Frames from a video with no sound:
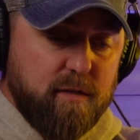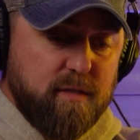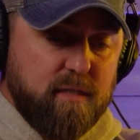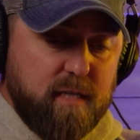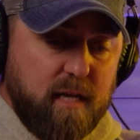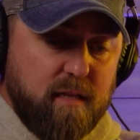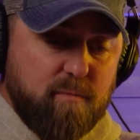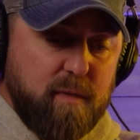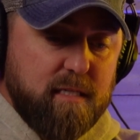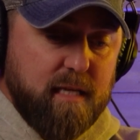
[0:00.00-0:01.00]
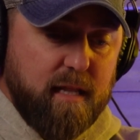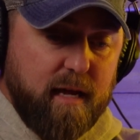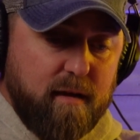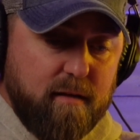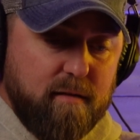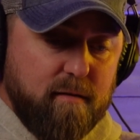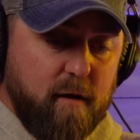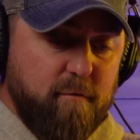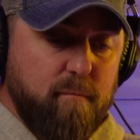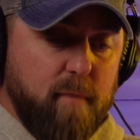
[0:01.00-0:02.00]
it's just kind of this piece that like
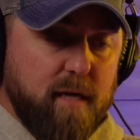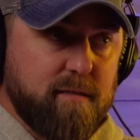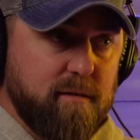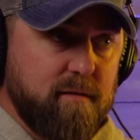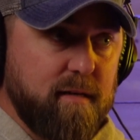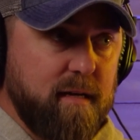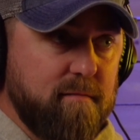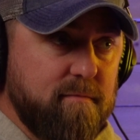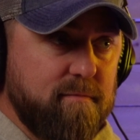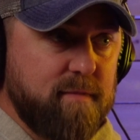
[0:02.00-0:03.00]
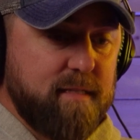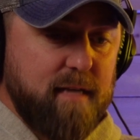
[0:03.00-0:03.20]
of muscle and